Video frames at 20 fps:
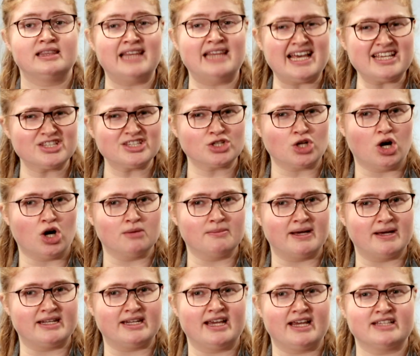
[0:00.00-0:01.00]
Less
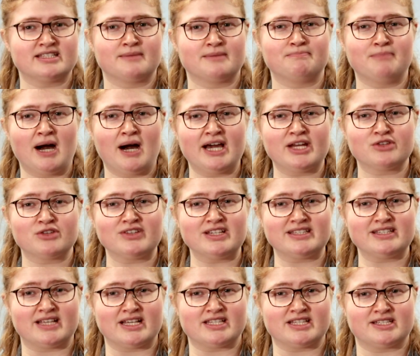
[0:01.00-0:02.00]
common is a binary
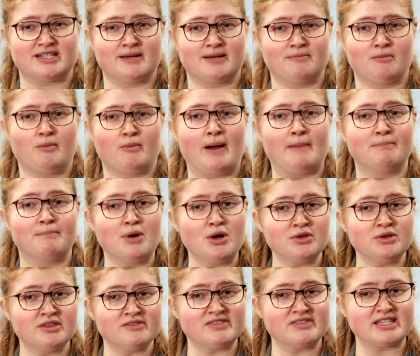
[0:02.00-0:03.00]
system where
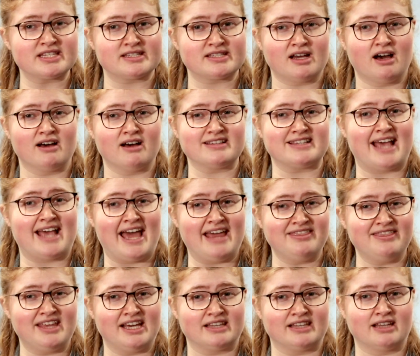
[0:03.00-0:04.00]
both of the stars
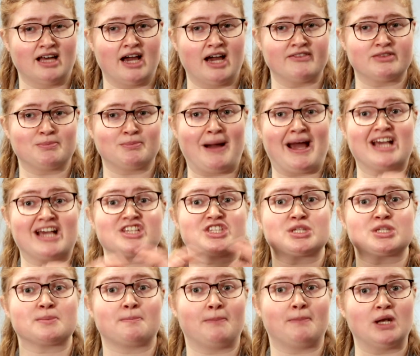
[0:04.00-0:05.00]
end their lives by
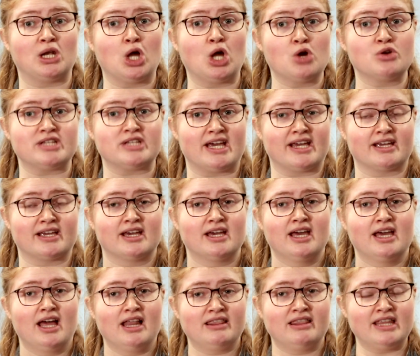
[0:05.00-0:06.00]
exploding,
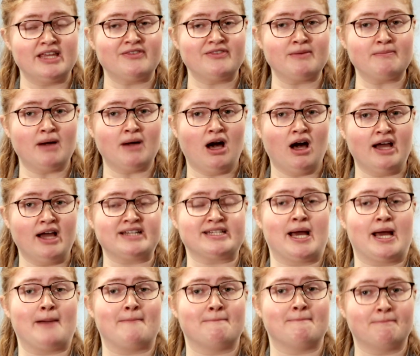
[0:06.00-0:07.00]
leaving behind
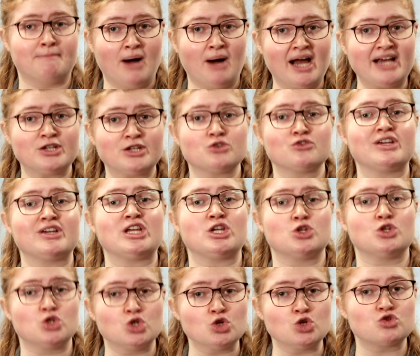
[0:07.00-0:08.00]
a binary
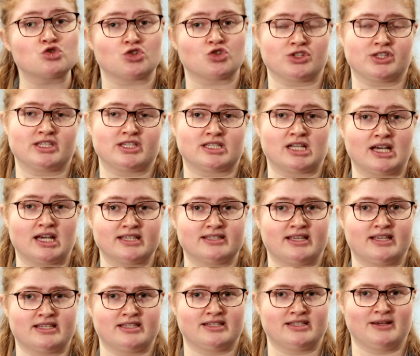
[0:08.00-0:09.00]
neutron star
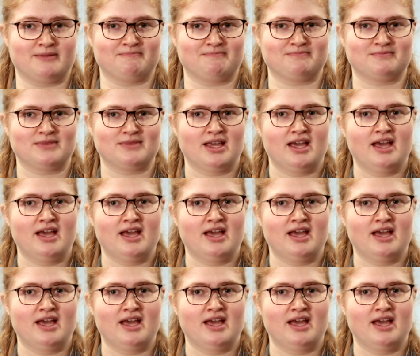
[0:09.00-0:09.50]
system.